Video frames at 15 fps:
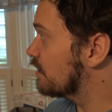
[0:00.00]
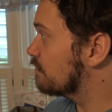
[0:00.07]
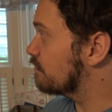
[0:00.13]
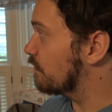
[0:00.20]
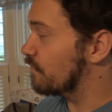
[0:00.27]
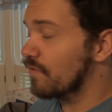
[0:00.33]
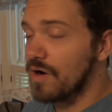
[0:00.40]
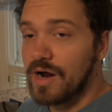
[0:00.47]

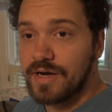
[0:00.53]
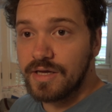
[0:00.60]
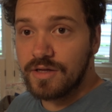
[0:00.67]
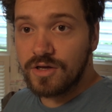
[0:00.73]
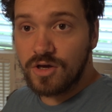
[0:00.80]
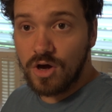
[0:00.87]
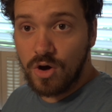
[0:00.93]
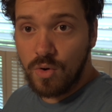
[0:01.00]
before I need to
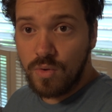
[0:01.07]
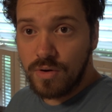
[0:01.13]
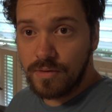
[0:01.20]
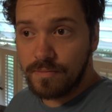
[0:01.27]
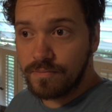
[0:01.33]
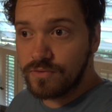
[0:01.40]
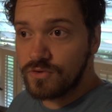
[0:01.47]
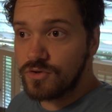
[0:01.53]
go,
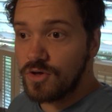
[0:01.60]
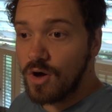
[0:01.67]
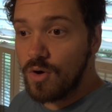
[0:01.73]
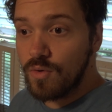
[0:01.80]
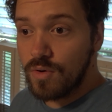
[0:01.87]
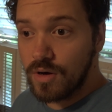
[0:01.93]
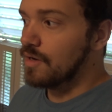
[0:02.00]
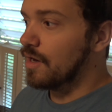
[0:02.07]

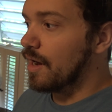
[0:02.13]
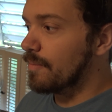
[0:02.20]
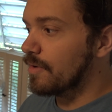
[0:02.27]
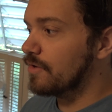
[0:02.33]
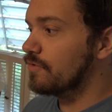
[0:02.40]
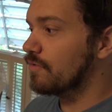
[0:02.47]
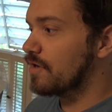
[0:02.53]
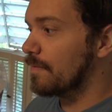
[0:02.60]
so I'm
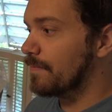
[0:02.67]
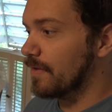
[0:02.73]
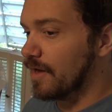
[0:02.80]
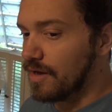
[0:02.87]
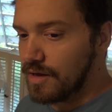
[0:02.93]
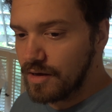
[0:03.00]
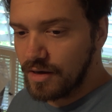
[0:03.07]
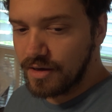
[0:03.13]
going to do a couple,
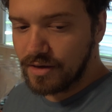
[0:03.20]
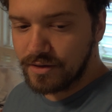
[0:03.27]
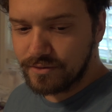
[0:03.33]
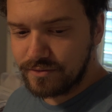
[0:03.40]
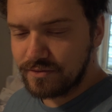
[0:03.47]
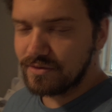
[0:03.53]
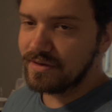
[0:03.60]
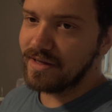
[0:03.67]

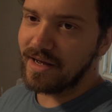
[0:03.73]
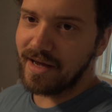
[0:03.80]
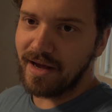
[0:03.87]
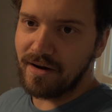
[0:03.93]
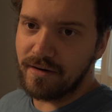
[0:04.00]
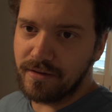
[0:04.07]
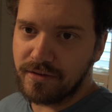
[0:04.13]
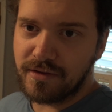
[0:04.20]
not
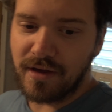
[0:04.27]
errands,